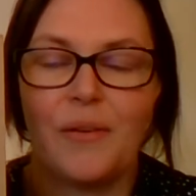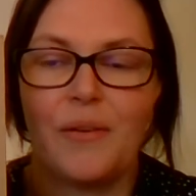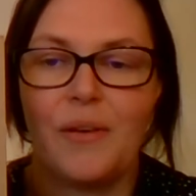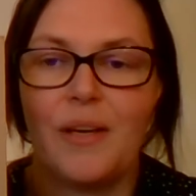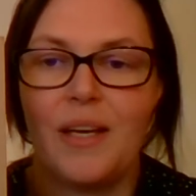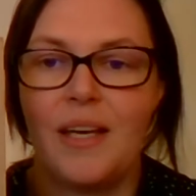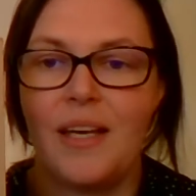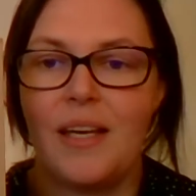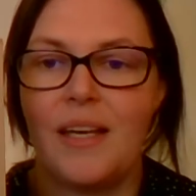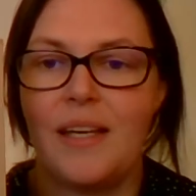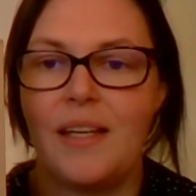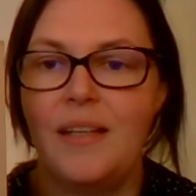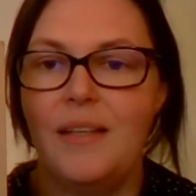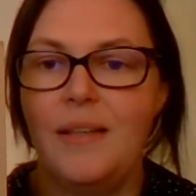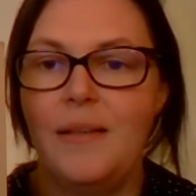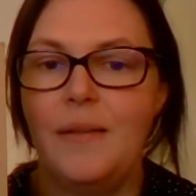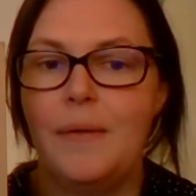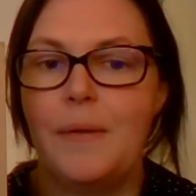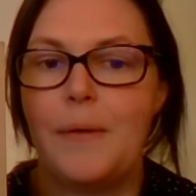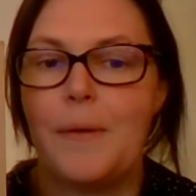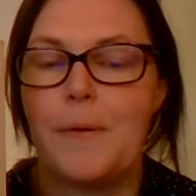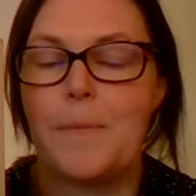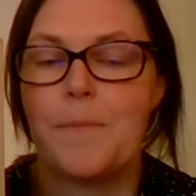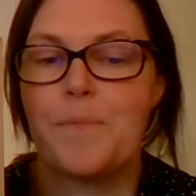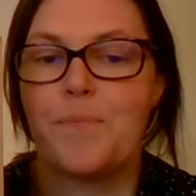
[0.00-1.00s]
Okay,
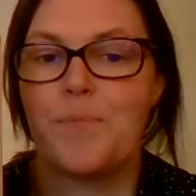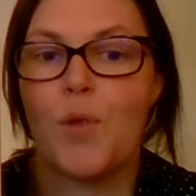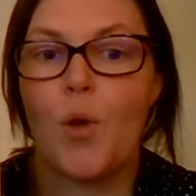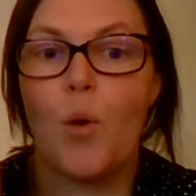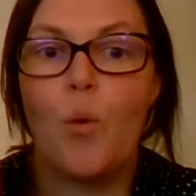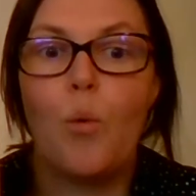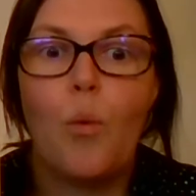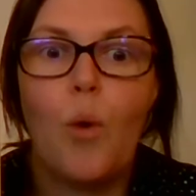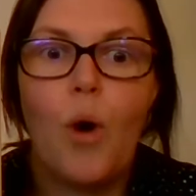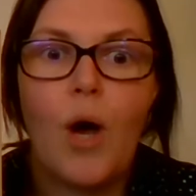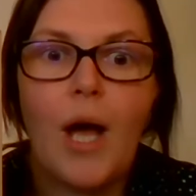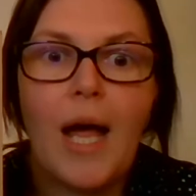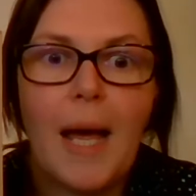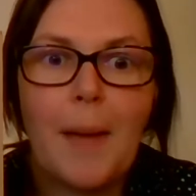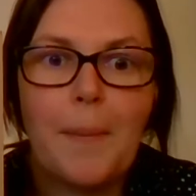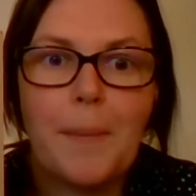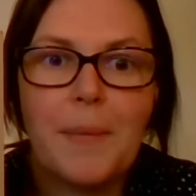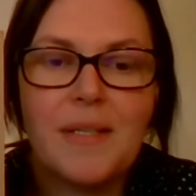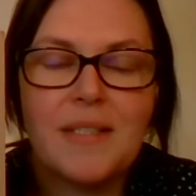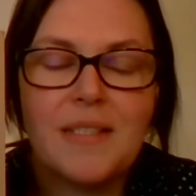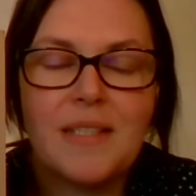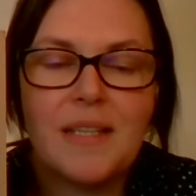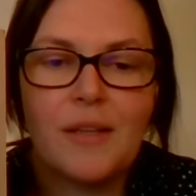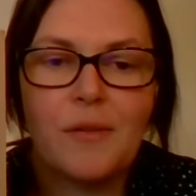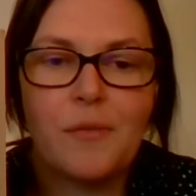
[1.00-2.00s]
or what
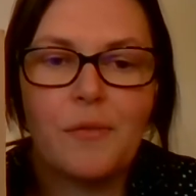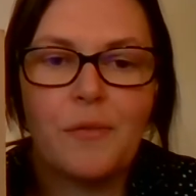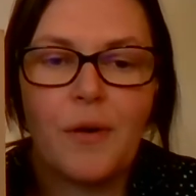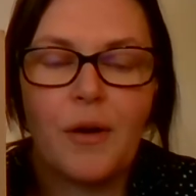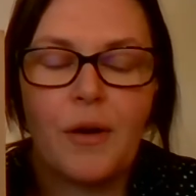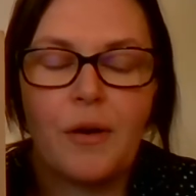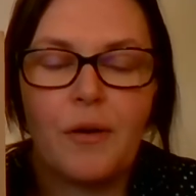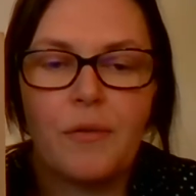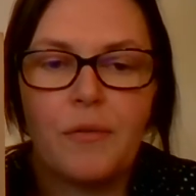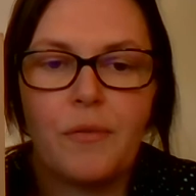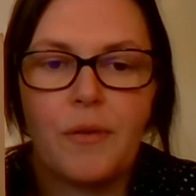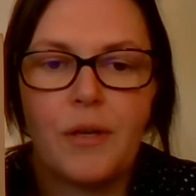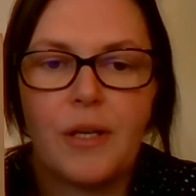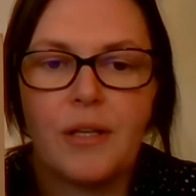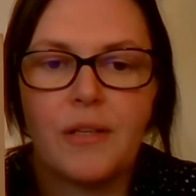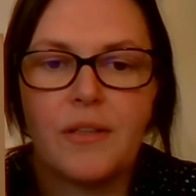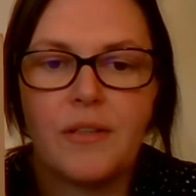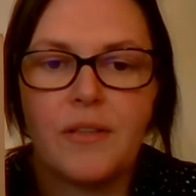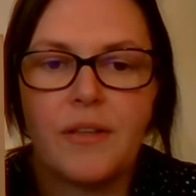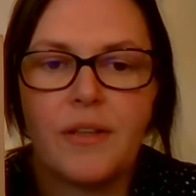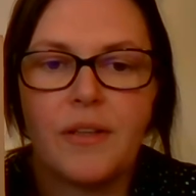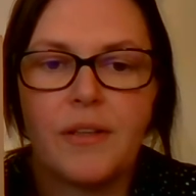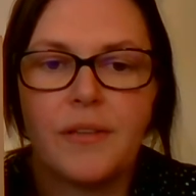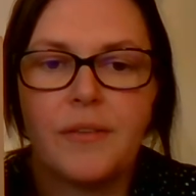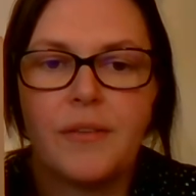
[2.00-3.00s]
happened in the fire of
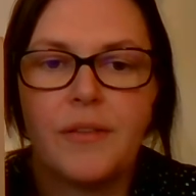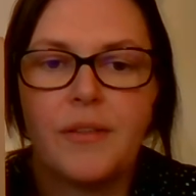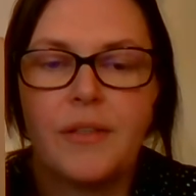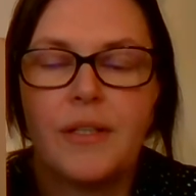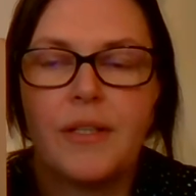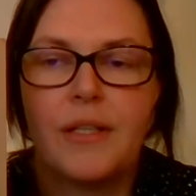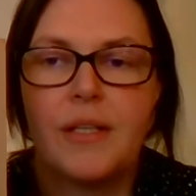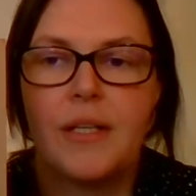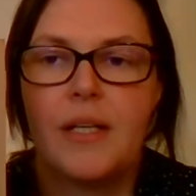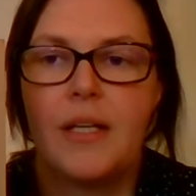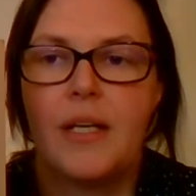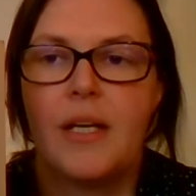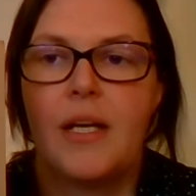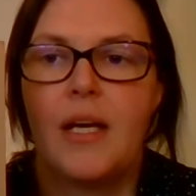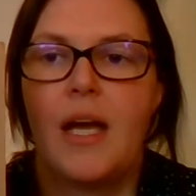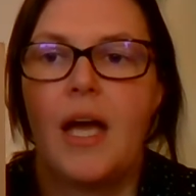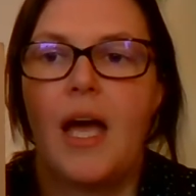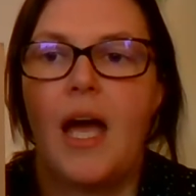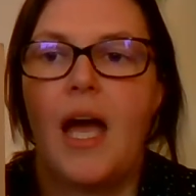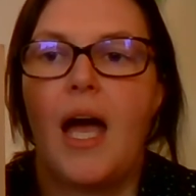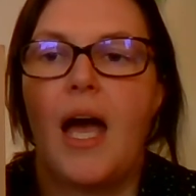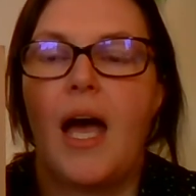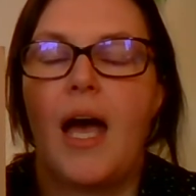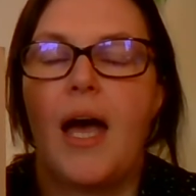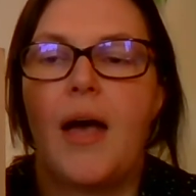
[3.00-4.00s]
London?
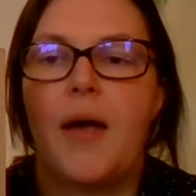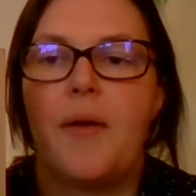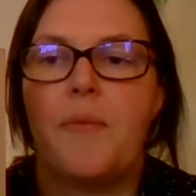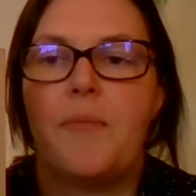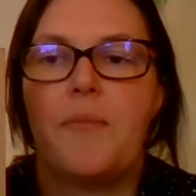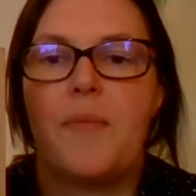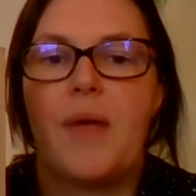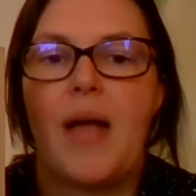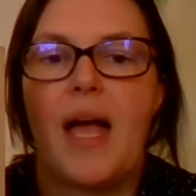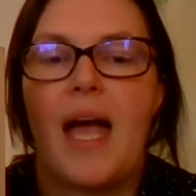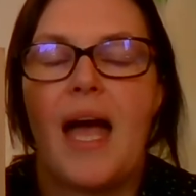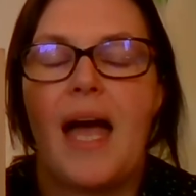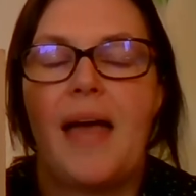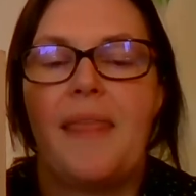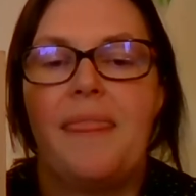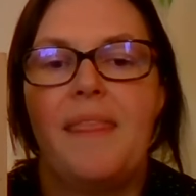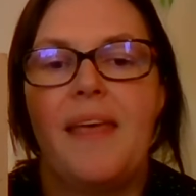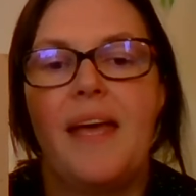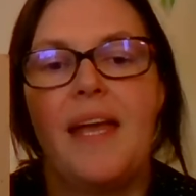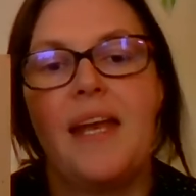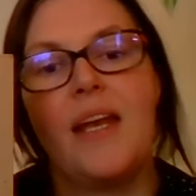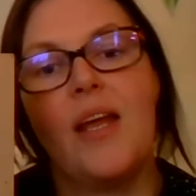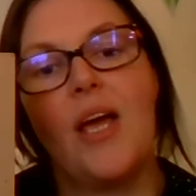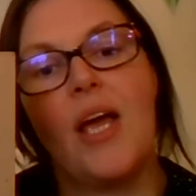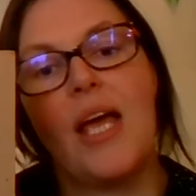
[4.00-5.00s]
Um, and
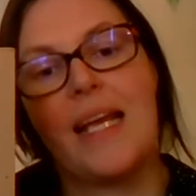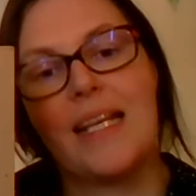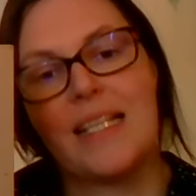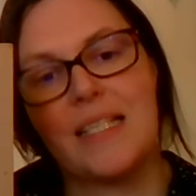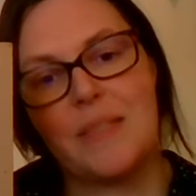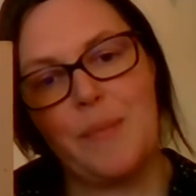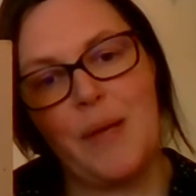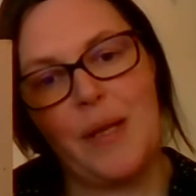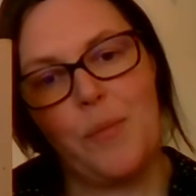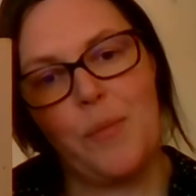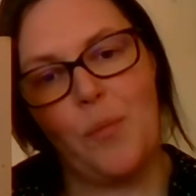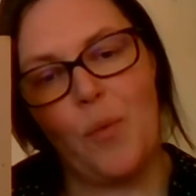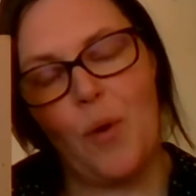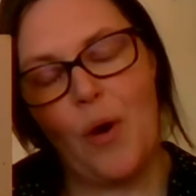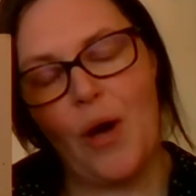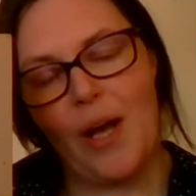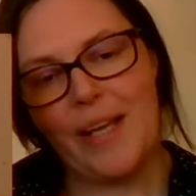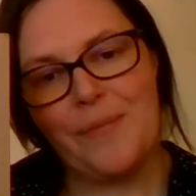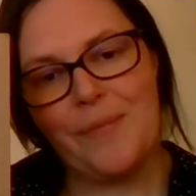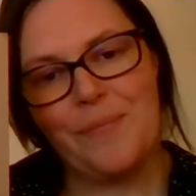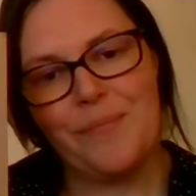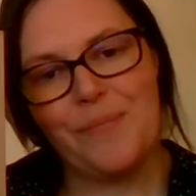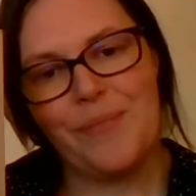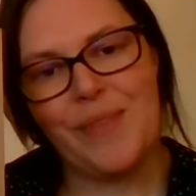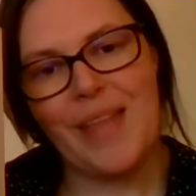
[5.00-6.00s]
then explain why.
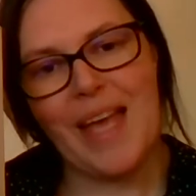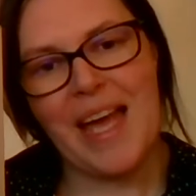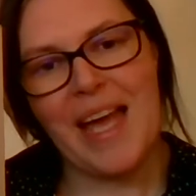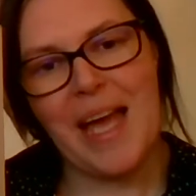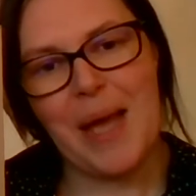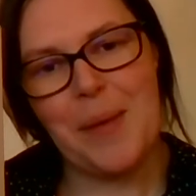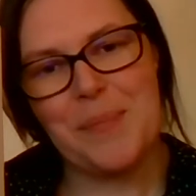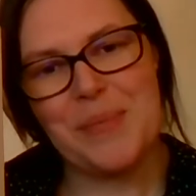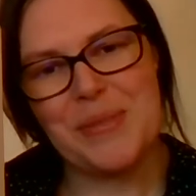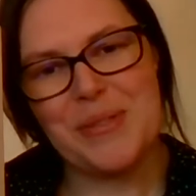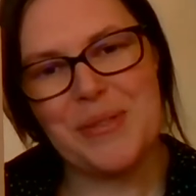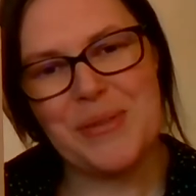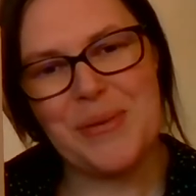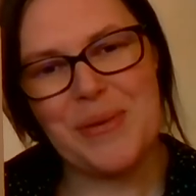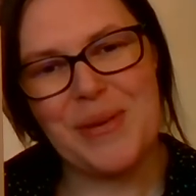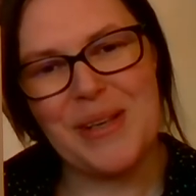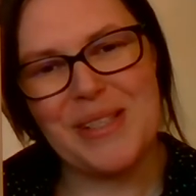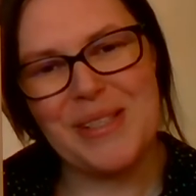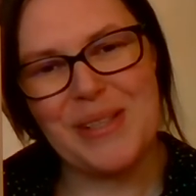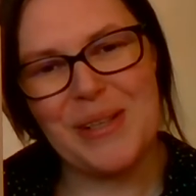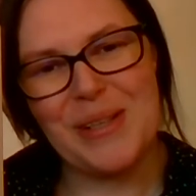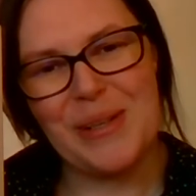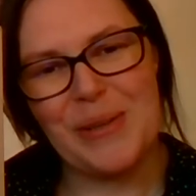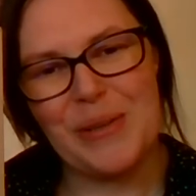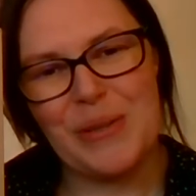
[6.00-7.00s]
That happens
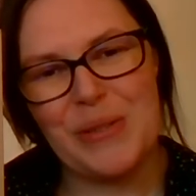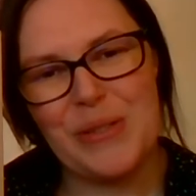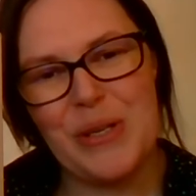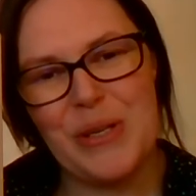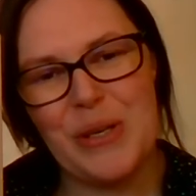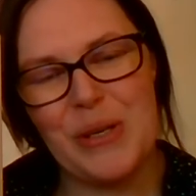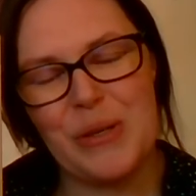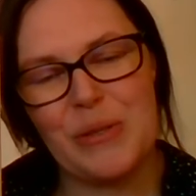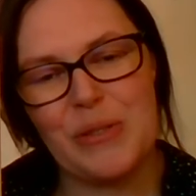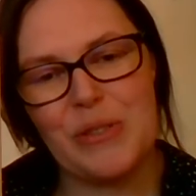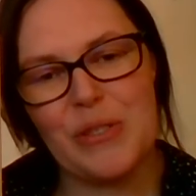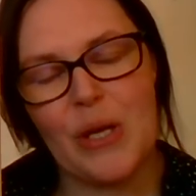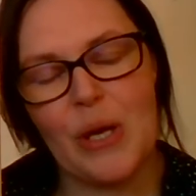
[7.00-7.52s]
quite a lot too.